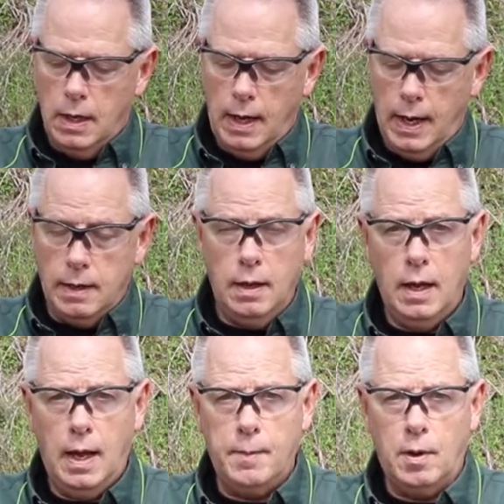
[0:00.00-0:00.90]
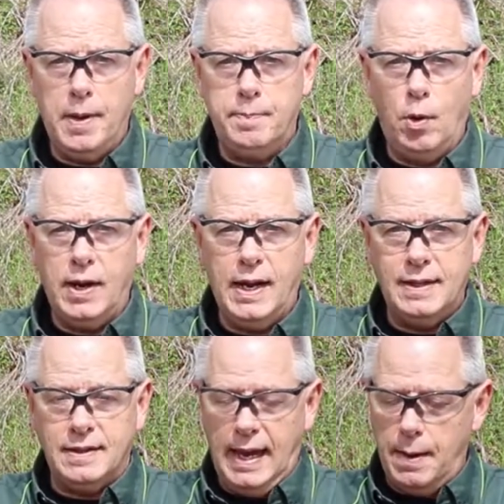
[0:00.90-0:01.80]
And I'm going to be pointing it
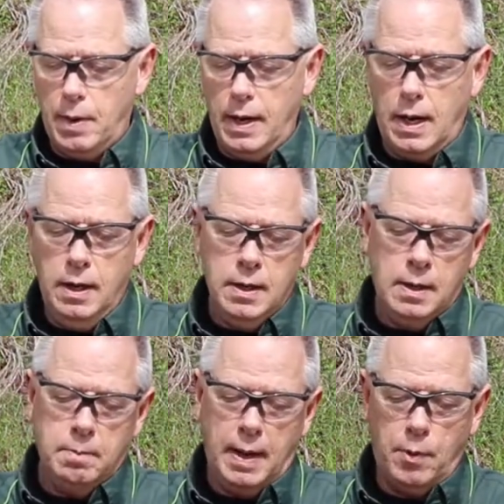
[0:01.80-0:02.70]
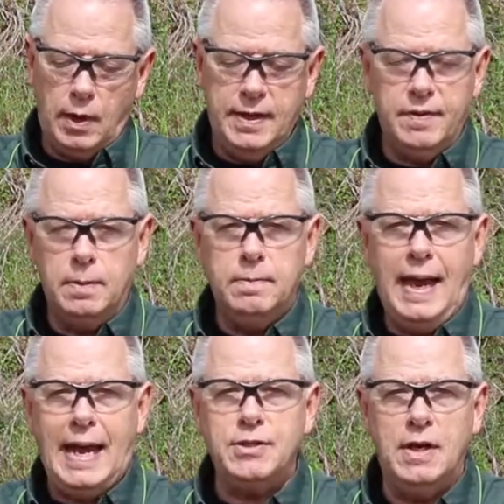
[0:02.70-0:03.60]
at the camera here, but I'm going to leave the
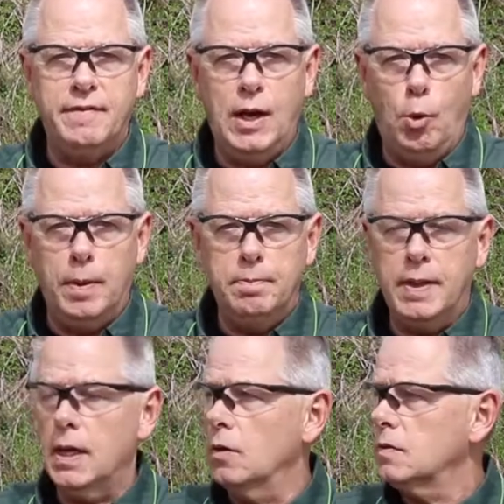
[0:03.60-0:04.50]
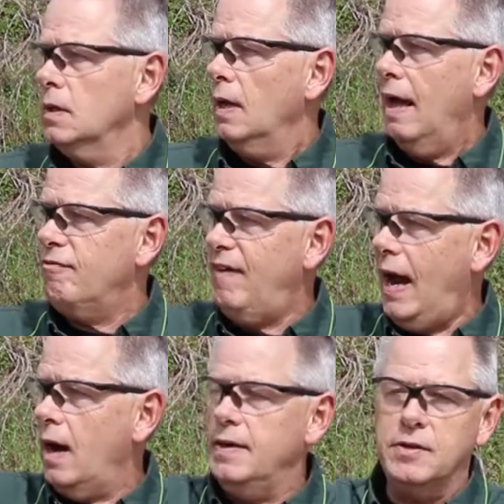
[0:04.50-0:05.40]
action of it open because I
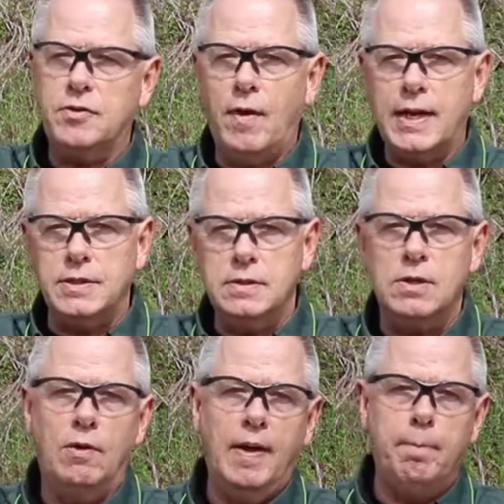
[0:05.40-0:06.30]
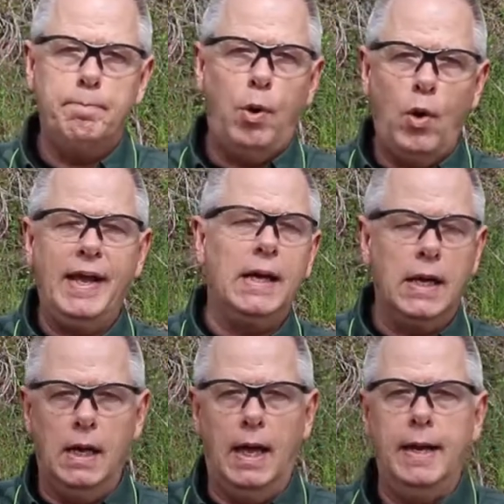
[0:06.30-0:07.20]
fire in this direction. So if I'm pointing a
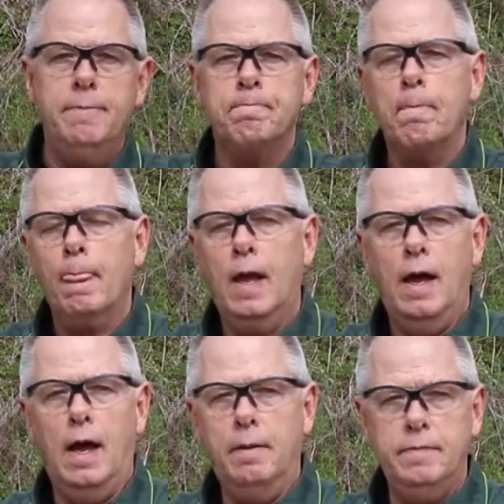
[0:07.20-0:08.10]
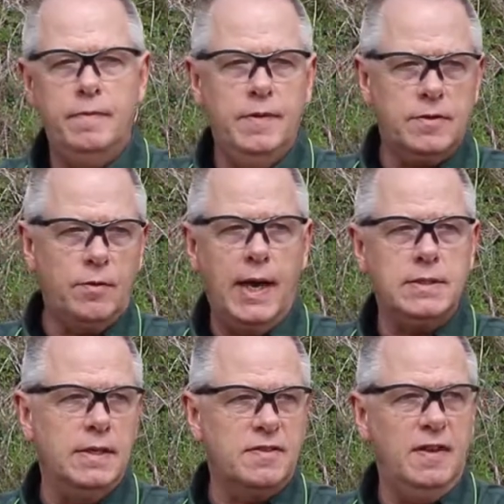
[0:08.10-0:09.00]
gun this
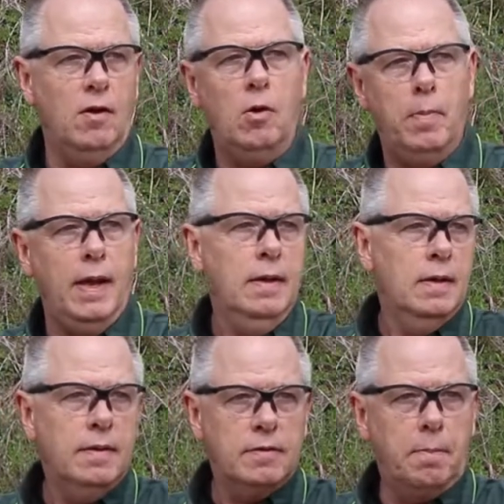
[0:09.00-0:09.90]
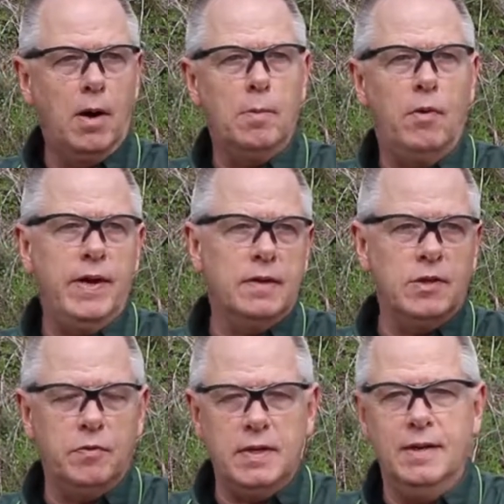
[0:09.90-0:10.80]
direction, it's still going to be, there's a berm over here, it's
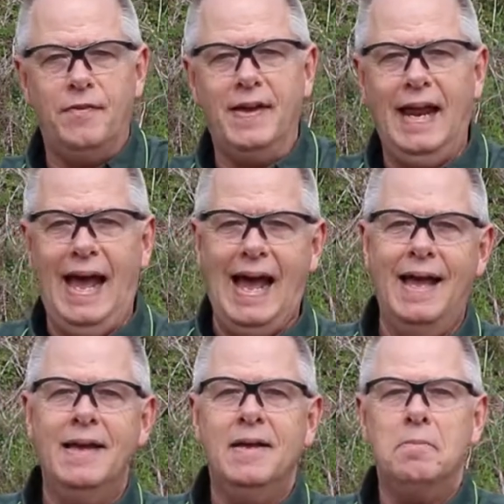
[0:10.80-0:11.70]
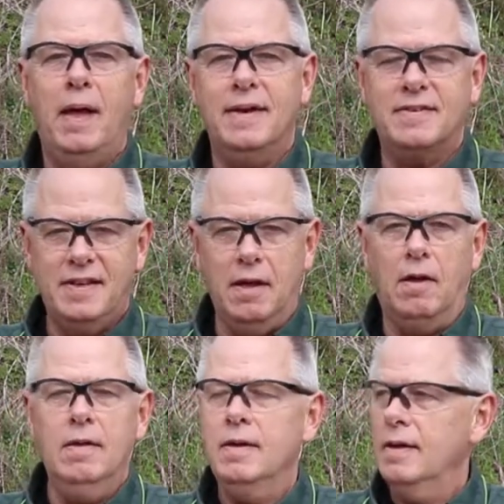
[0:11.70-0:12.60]
over 10 feet high, but still